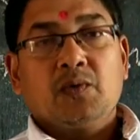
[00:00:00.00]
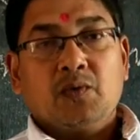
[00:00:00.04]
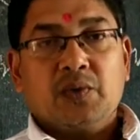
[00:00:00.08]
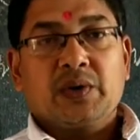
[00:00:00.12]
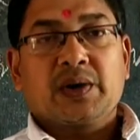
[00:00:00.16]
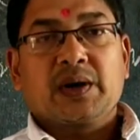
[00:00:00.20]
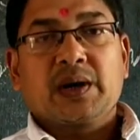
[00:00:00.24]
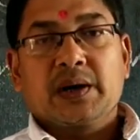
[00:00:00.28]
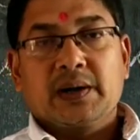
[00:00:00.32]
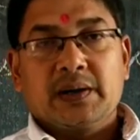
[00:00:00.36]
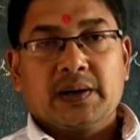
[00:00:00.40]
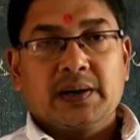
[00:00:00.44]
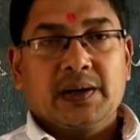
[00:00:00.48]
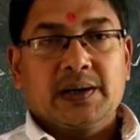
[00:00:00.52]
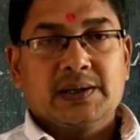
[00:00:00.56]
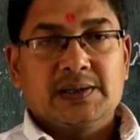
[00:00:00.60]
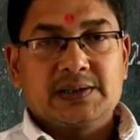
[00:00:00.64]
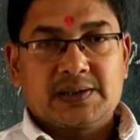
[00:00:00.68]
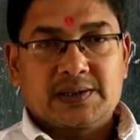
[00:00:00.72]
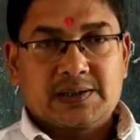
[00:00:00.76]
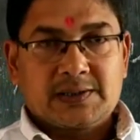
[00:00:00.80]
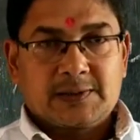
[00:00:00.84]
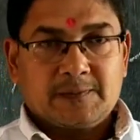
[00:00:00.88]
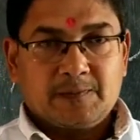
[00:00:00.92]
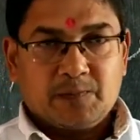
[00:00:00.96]

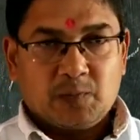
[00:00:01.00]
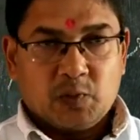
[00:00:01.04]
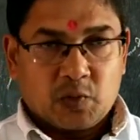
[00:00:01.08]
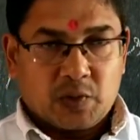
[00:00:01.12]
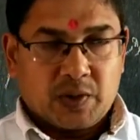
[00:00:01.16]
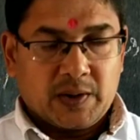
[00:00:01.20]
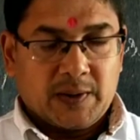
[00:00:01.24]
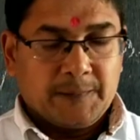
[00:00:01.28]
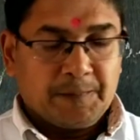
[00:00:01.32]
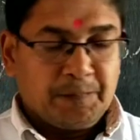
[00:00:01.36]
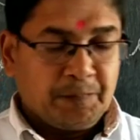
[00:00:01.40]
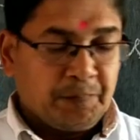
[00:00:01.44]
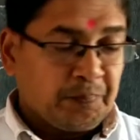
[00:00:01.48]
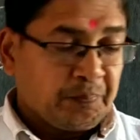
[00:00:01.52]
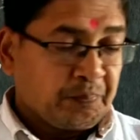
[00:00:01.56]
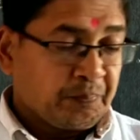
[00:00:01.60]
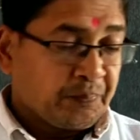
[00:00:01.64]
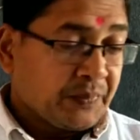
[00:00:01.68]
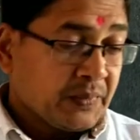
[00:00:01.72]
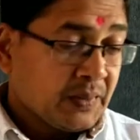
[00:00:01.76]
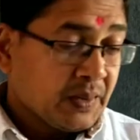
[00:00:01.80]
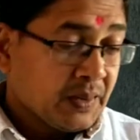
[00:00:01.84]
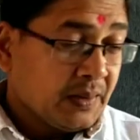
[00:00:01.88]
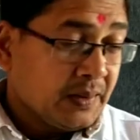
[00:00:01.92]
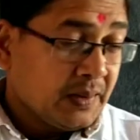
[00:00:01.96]
wickedness. Okay.
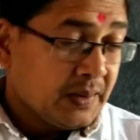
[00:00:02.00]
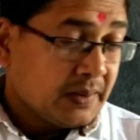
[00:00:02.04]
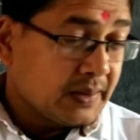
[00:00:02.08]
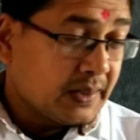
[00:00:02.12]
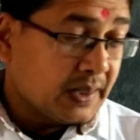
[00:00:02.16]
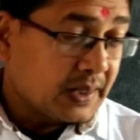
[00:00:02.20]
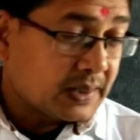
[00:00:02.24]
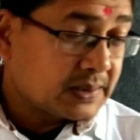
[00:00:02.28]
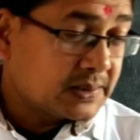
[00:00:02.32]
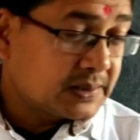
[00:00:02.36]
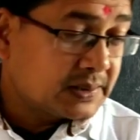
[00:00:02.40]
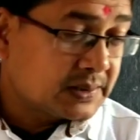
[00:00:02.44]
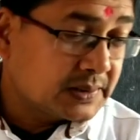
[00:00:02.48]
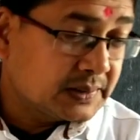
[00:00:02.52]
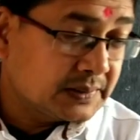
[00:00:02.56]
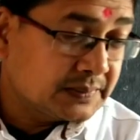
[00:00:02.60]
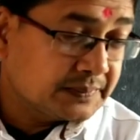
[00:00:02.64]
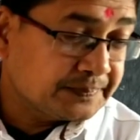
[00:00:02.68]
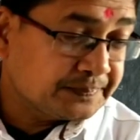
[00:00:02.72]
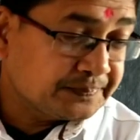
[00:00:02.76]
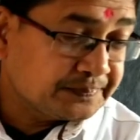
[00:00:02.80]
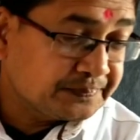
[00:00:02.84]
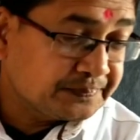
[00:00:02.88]
Next.